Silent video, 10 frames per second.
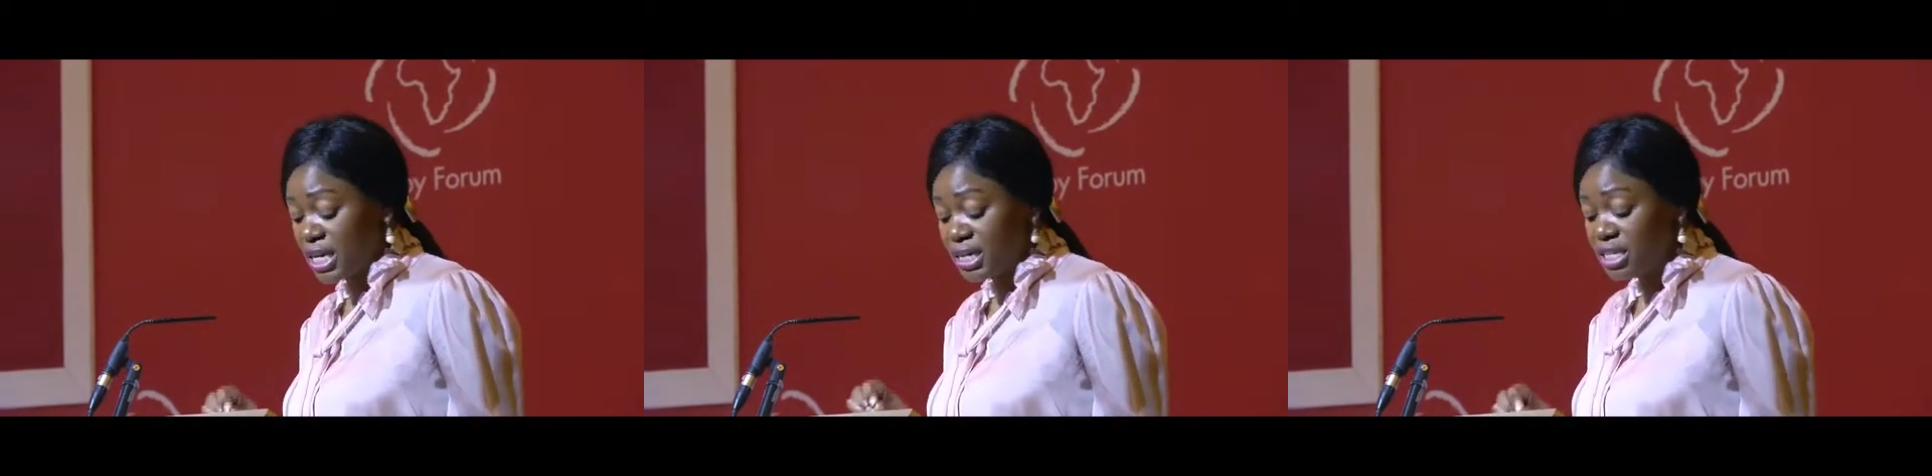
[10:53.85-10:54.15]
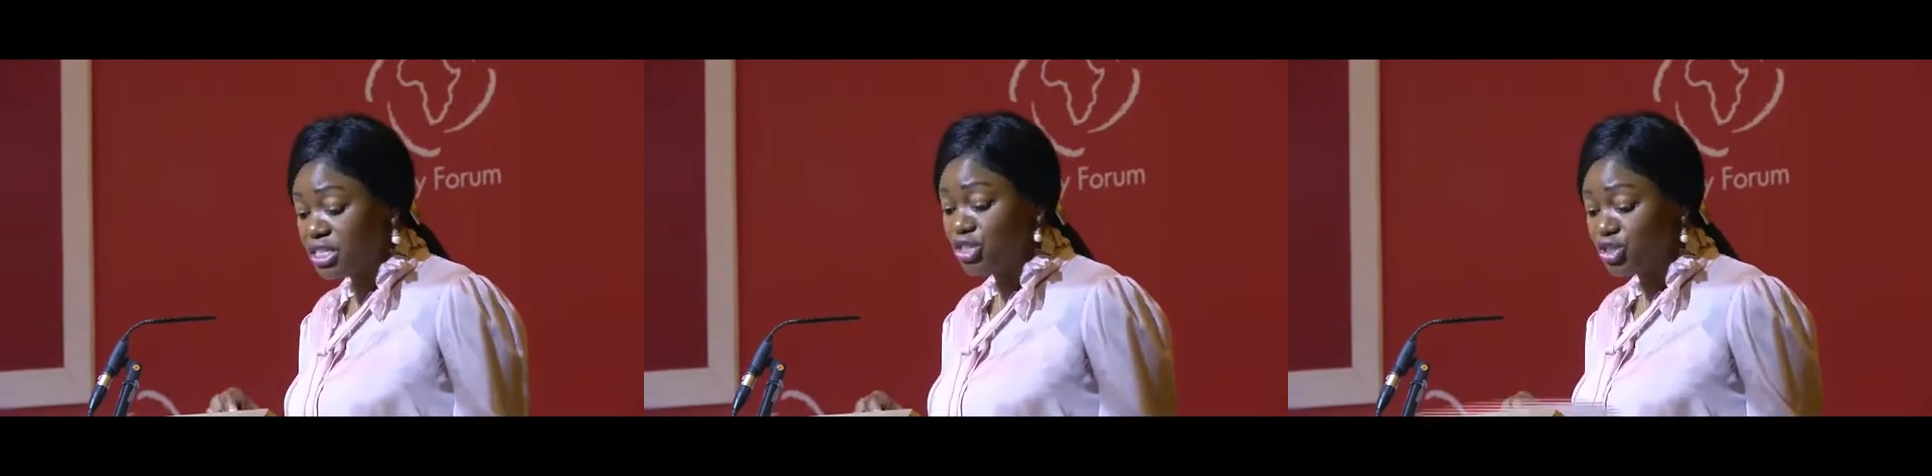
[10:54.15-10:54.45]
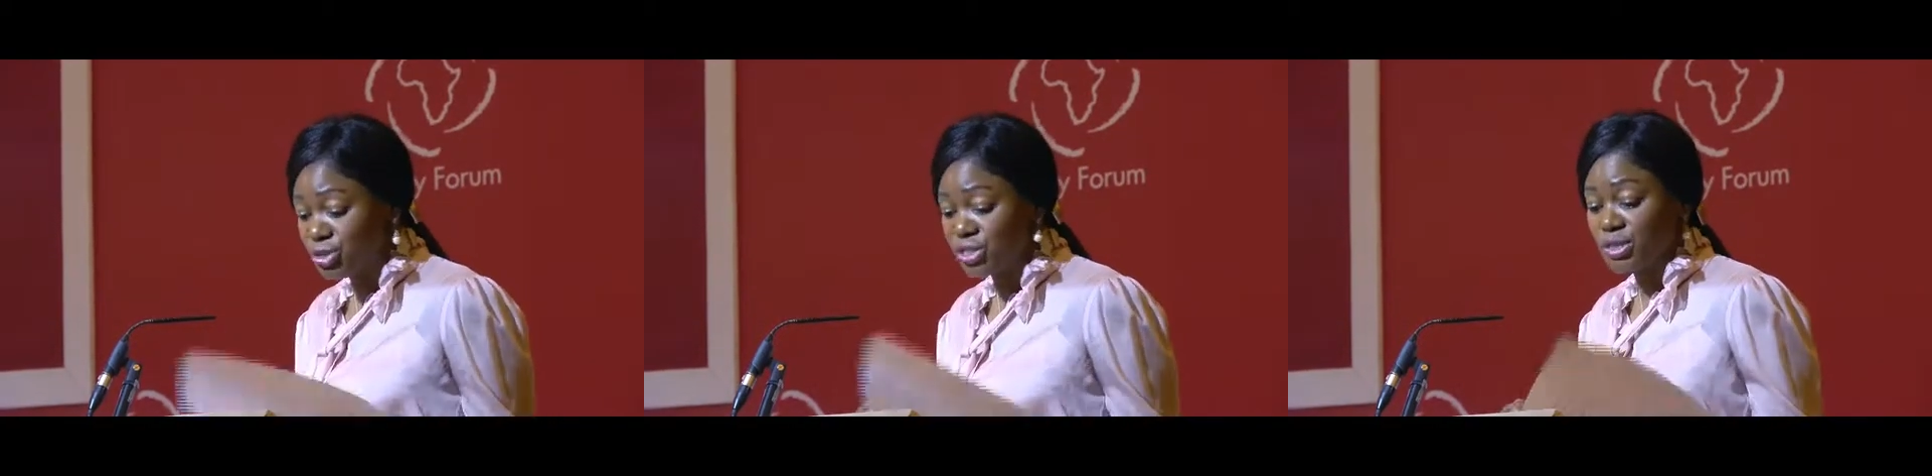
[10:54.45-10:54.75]
and
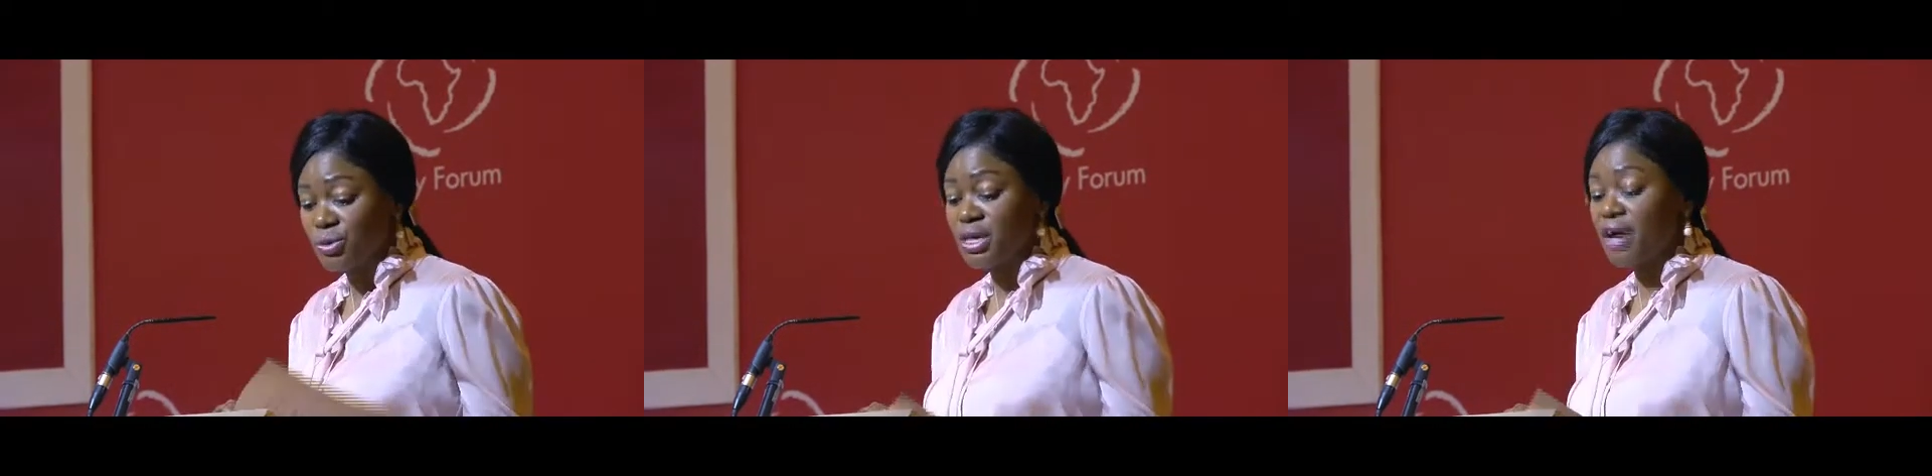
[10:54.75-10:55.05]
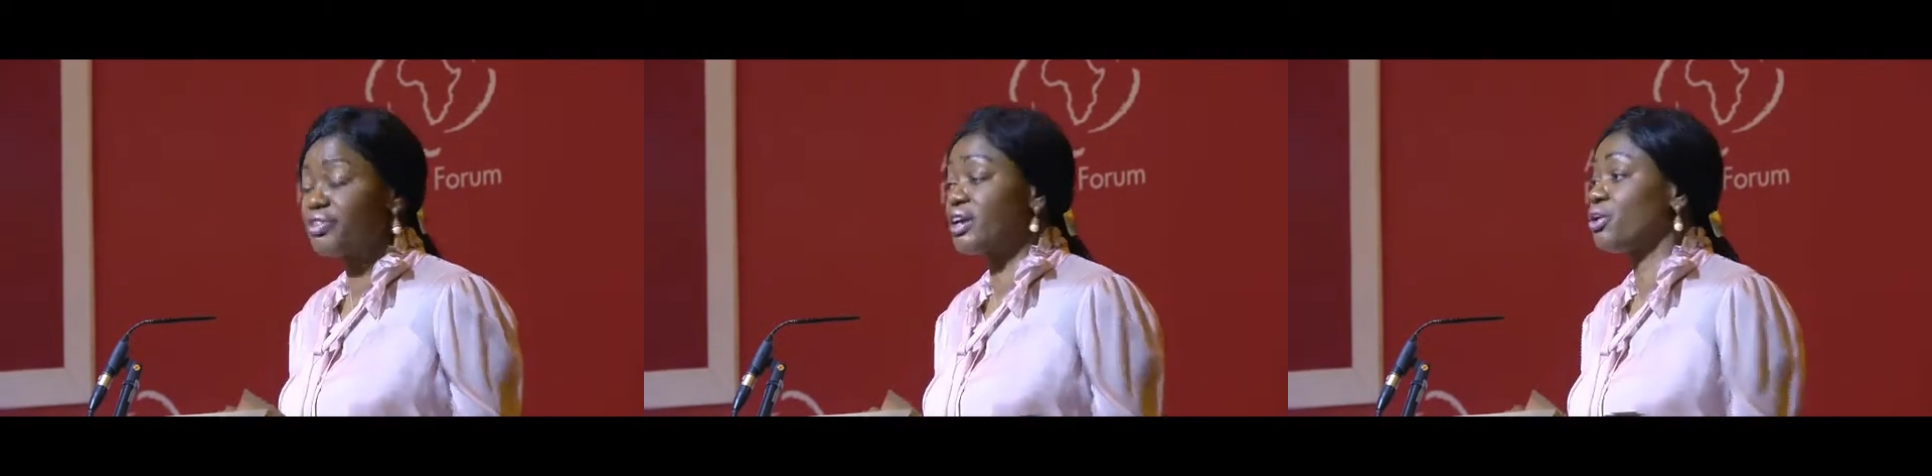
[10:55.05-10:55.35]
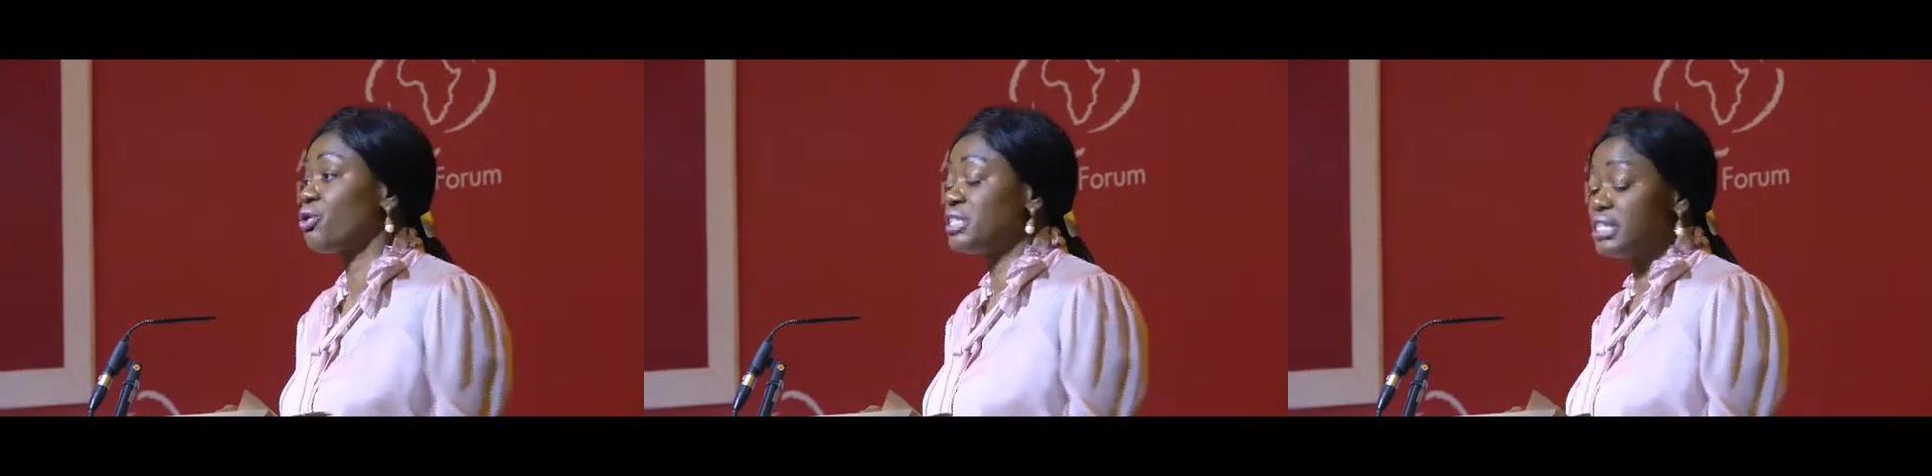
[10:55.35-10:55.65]
institutions on the
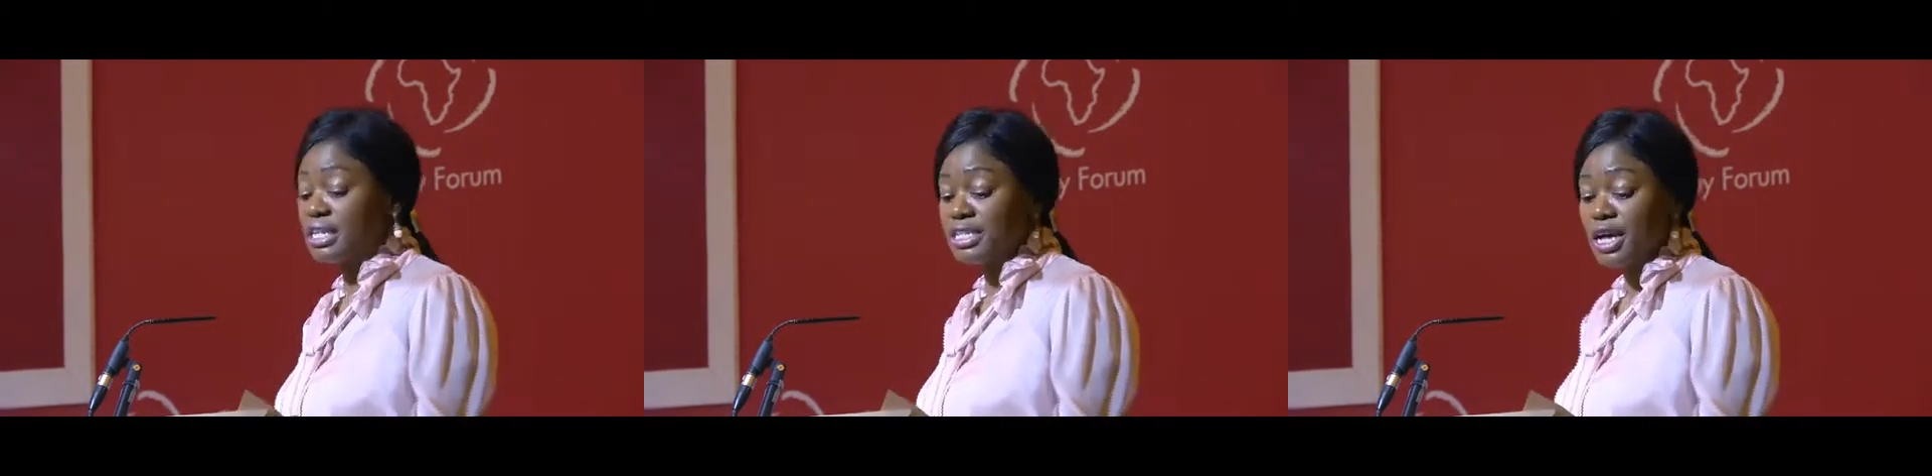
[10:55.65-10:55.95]
African continent